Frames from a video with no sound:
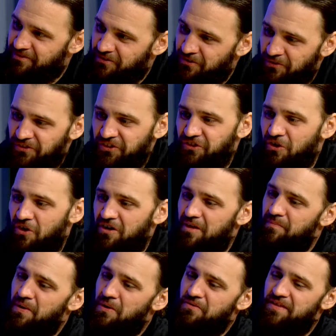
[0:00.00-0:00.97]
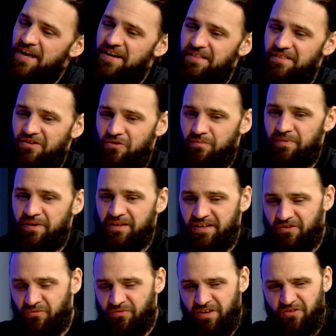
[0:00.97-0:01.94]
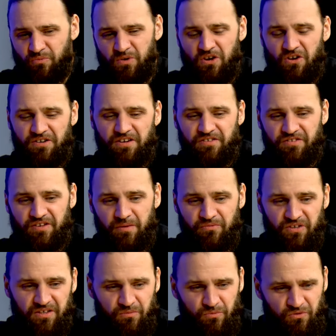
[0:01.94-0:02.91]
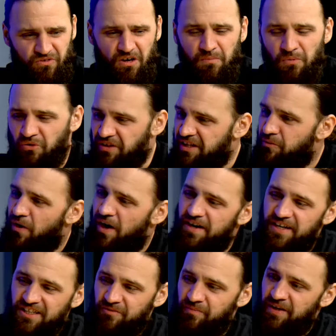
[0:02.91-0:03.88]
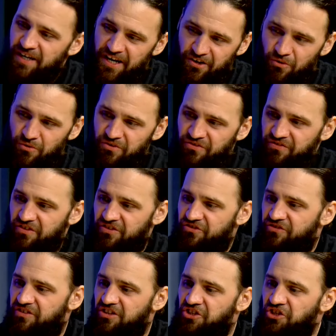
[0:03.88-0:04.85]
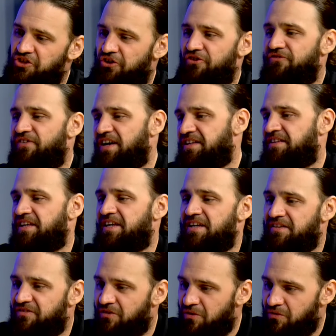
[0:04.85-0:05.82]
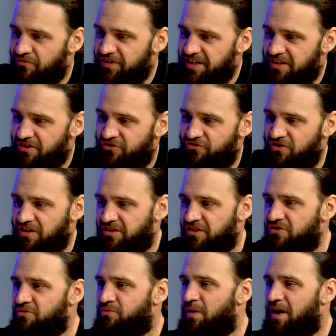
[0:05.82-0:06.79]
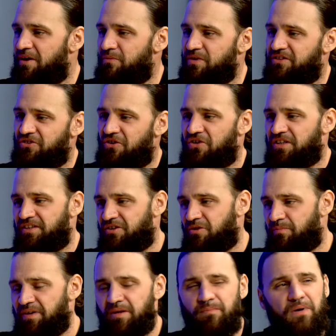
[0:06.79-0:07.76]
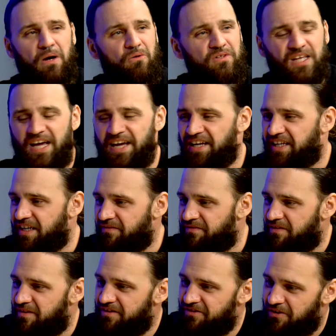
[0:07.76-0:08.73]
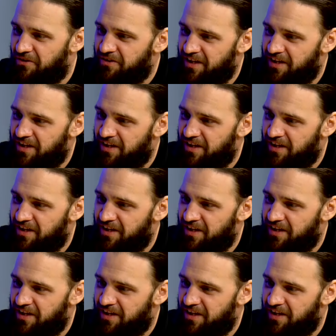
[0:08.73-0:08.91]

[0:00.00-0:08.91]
So just talk about that a little bit, because since we on the subject, we talk about DYS, man. I noticed the shirt right there. So Reconstruct the Youth. Why don't we talk a little bit about that? Give the, you know,